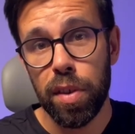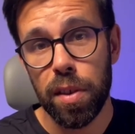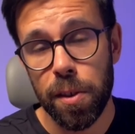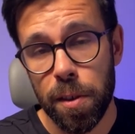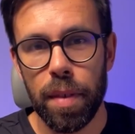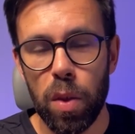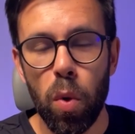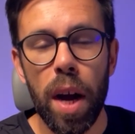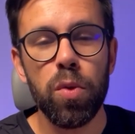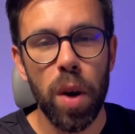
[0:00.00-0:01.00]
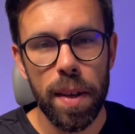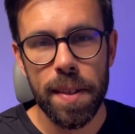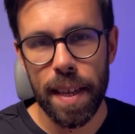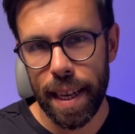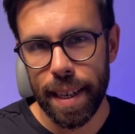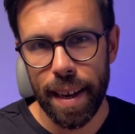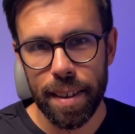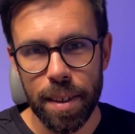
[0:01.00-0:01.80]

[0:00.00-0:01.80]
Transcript: first. And why do I say that?